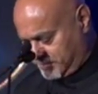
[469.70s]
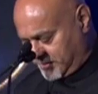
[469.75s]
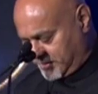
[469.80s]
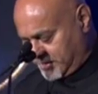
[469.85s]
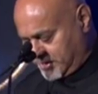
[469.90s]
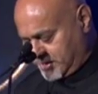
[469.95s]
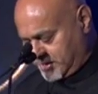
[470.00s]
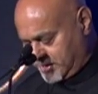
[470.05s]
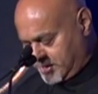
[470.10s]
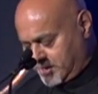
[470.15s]

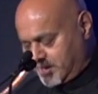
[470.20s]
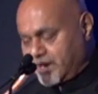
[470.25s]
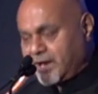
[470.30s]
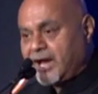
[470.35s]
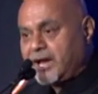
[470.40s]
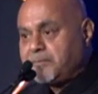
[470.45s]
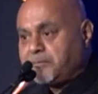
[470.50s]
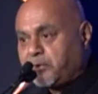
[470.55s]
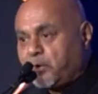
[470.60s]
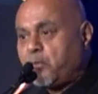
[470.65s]
and
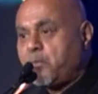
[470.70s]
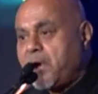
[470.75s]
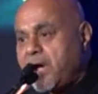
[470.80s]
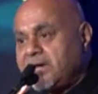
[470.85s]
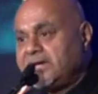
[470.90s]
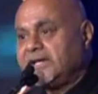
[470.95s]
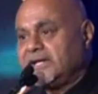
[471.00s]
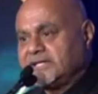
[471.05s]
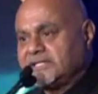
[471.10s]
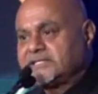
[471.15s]
provide us
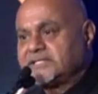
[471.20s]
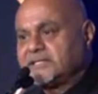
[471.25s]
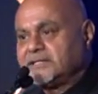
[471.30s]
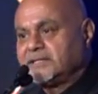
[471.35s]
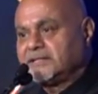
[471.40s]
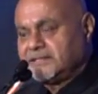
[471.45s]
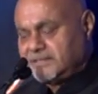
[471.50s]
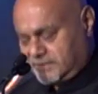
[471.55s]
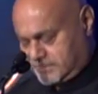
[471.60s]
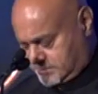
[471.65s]

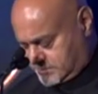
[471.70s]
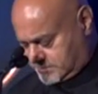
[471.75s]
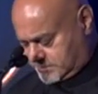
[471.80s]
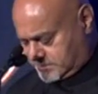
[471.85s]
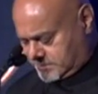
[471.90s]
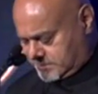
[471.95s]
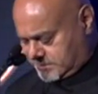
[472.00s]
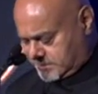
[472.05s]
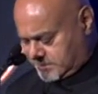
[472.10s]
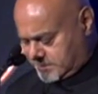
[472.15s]

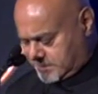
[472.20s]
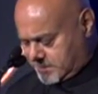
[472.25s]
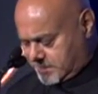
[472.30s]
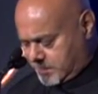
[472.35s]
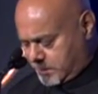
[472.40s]
with